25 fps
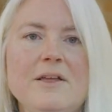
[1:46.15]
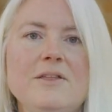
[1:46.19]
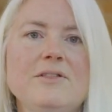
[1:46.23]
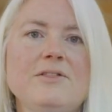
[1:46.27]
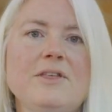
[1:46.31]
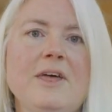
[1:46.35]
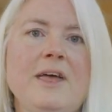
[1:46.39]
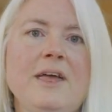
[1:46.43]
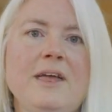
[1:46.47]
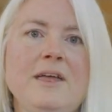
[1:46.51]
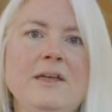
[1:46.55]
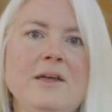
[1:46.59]

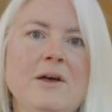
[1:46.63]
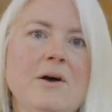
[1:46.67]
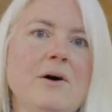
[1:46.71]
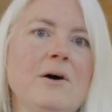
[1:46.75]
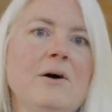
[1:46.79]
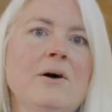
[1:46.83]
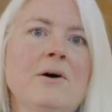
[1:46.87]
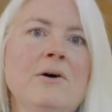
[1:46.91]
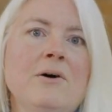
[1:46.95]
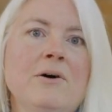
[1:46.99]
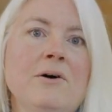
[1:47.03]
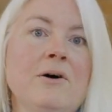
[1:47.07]
They
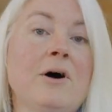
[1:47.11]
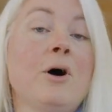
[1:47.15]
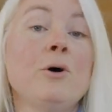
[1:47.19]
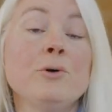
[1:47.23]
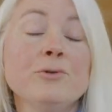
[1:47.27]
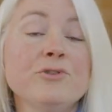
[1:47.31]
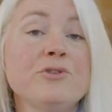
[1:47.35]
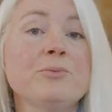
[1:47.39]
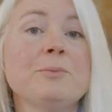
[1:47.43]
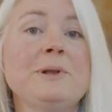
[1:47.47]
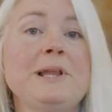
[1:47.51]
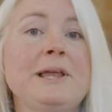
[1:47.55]
are
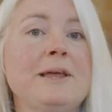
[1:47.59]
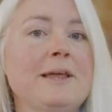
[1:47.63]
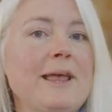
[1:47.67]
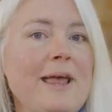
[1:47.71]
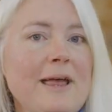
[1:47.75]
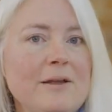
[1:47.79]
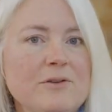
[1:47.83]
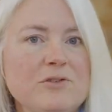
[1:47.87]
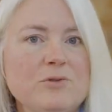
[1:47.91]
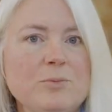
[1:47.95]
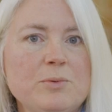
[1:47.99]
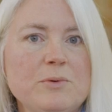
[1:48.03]
ultimately
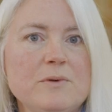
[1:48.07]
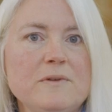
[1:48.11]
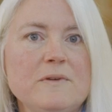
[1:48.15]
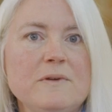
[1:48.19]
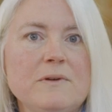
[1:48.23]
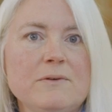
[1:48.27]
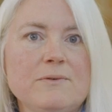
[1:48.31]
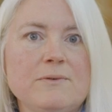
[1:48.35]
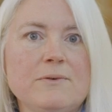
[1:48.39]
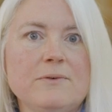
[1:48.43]
accountable